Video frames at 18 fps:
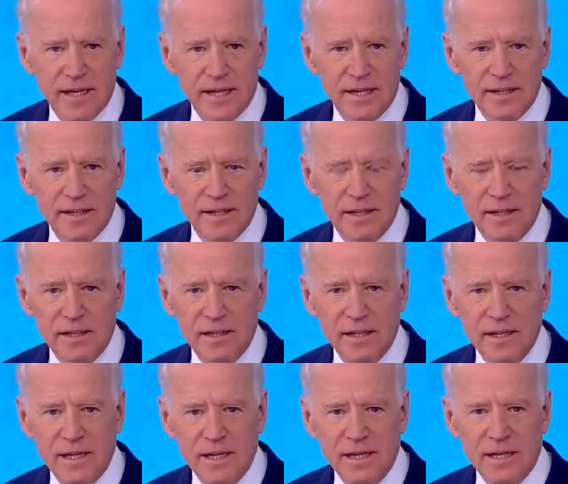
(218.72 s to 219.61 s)
and
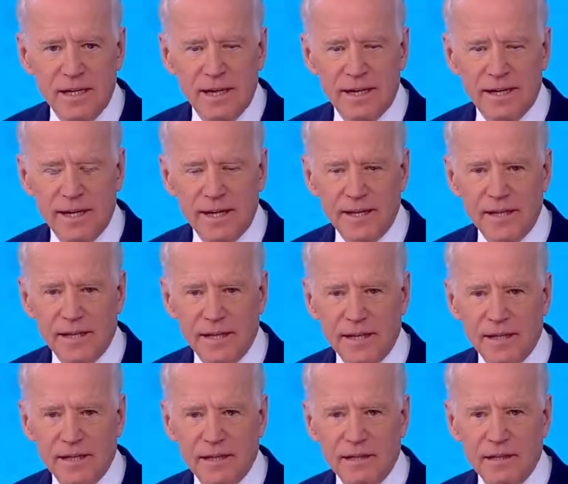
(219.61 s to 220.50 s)
I
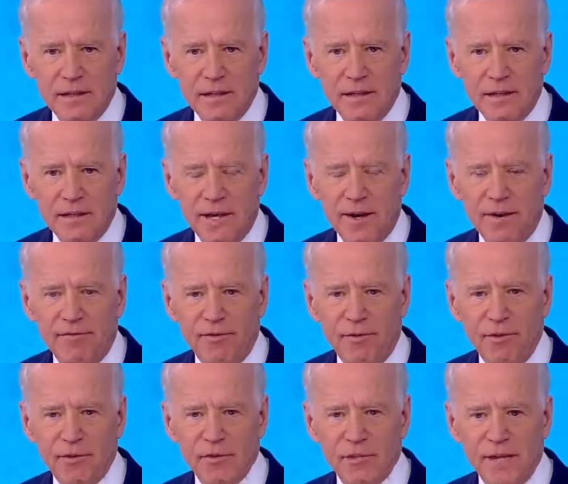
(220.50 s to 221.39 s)
think a lot of
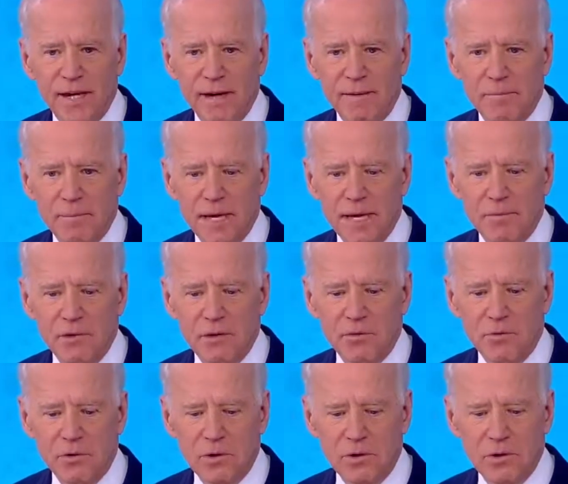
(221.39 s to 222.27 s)
folks in Alabama
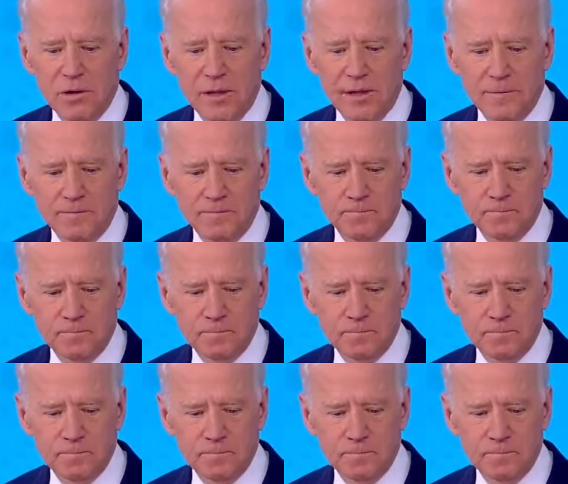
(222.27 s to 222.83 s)
were,